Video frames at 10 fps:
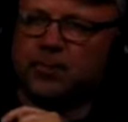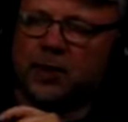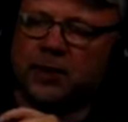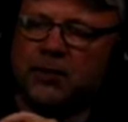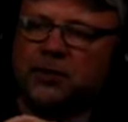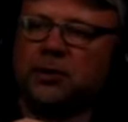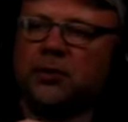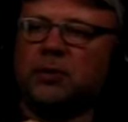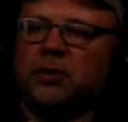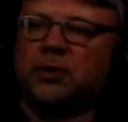And it's going to
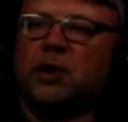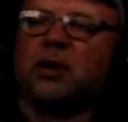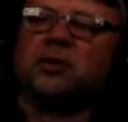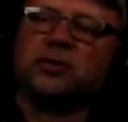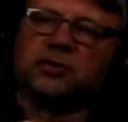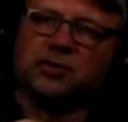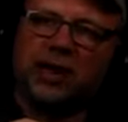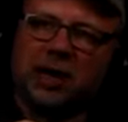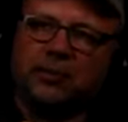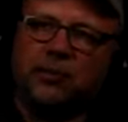be the rotor's
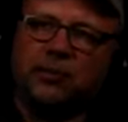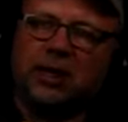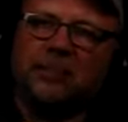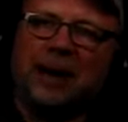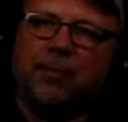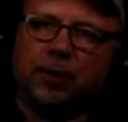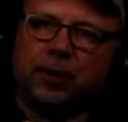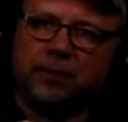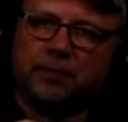job to keep up with it.